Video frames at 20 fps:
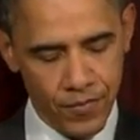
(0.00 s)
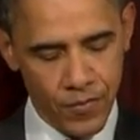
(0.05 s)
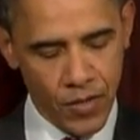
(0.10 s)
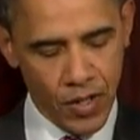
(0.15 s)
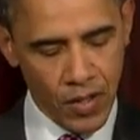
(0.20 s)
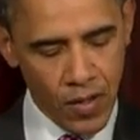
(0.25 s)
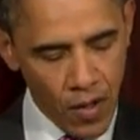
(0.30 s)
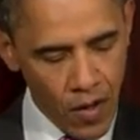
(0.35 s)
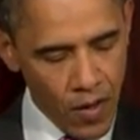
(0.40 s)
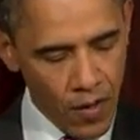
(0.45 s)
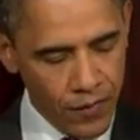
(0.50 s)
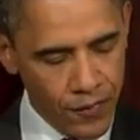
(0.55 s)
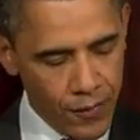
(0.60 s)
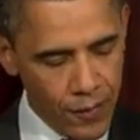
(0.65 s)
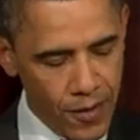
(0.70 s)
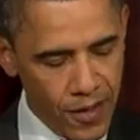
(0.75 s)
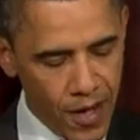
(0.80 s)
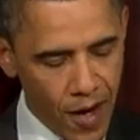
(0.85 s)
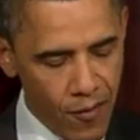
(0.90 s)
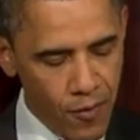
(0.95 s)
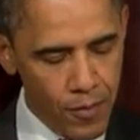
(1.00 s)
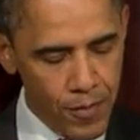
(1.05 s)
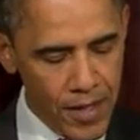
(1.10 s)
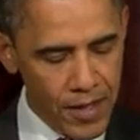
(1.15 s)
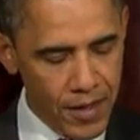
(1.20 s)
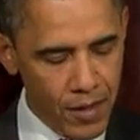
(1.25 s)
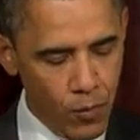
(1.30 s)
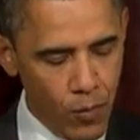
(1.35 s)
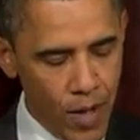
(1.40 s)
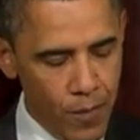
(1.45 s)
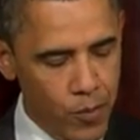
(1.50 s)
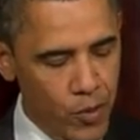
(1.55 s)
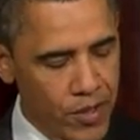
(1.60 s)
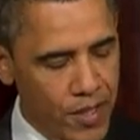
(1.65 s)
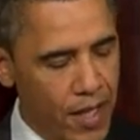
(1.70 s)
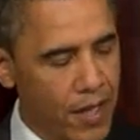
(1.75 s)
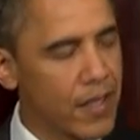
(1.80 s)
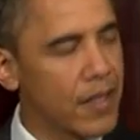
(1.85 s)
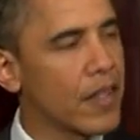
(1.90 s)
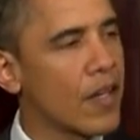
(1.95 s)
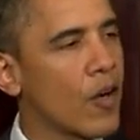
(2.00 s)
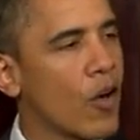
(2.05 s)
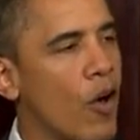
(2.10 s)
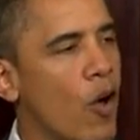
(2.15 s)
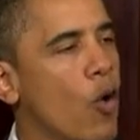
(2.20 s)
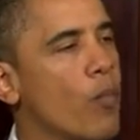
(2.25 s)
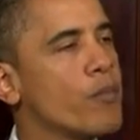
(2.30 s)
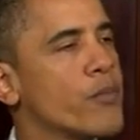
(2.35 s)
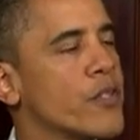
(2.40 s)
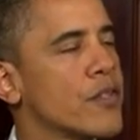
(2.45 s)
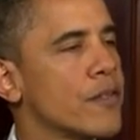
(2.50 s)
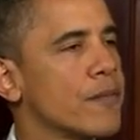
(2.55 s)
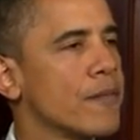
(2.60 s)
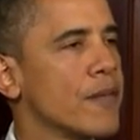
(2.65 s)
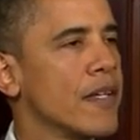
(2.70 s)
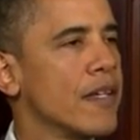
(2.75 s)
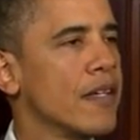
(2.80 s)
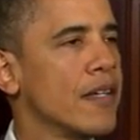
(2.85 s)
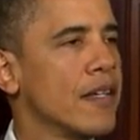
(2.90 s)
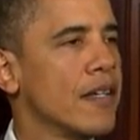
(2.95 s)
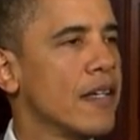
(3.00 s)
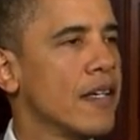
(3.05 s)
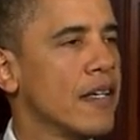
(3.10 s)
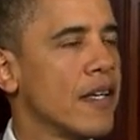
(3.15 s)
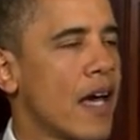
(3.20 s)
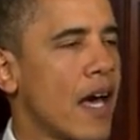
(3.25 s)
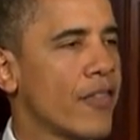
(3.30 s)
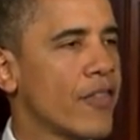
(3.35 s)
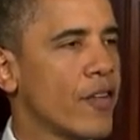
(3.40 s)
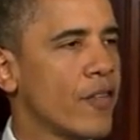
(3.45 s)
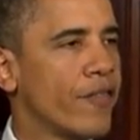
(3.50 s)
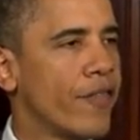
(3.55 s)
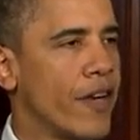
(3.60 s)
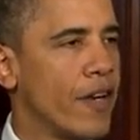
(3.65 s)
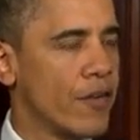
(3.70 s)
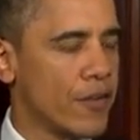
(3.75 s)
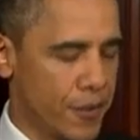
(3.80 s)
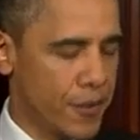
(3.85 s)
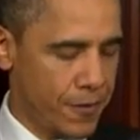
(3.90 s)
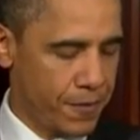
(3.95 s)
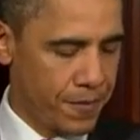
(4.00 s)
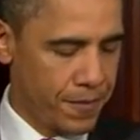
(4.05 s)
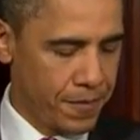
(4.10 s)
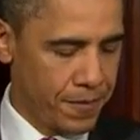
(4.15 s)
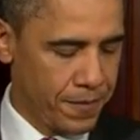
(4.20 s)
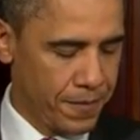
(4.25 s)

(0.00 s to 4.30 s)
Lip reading: to call for a government that represented their hopes and not their fears,